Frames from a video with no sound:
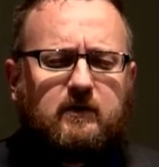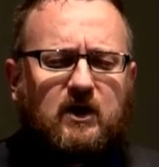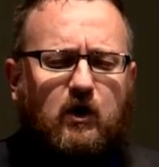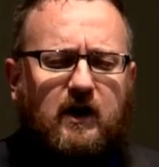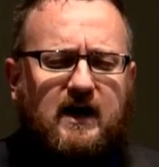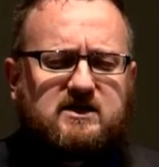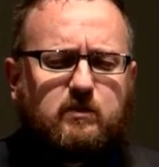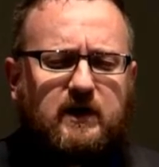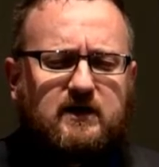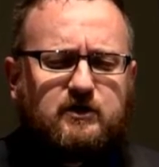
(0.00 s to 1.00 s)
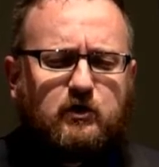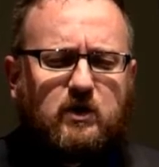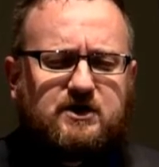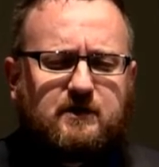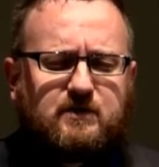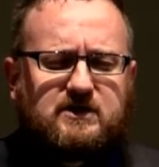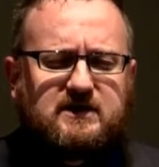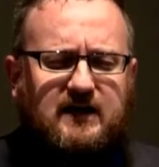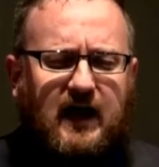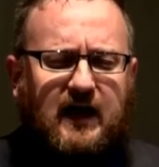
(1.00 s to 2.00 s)
And Lord, as we do worship you
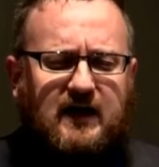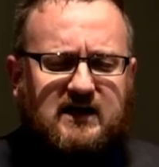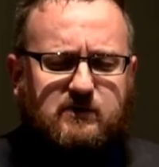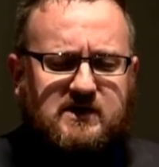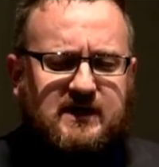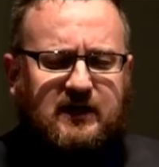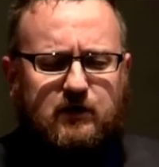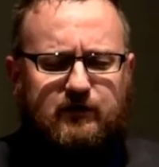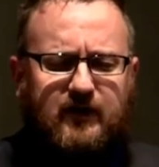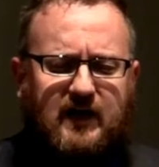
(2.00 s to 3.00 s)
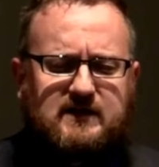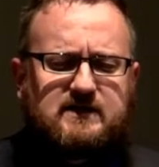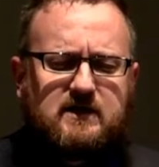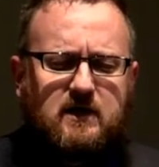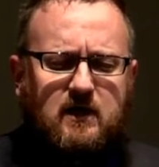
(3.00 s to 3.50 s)
today and as we seek your face,